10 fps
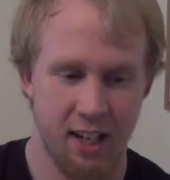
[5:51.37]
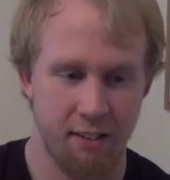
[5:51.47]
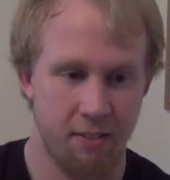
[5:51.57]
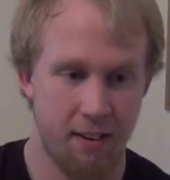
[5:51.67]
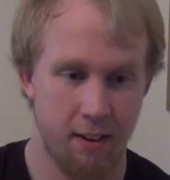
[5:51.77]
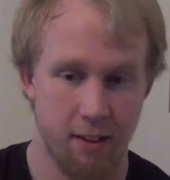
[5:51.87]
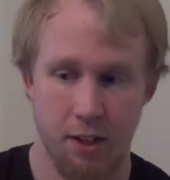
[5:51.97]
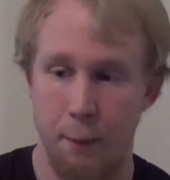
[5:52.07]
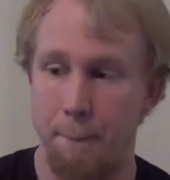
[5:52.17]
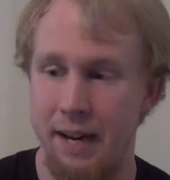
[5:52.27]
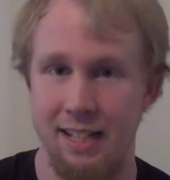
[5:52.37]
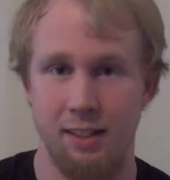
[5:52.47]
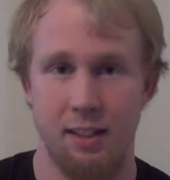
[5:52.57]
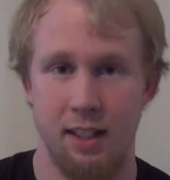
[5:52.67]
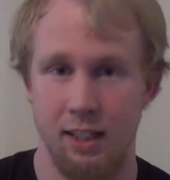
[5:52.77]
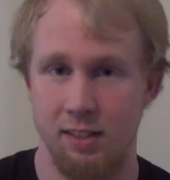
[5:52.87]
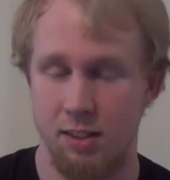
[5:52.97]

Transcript: that I've heard amazing things.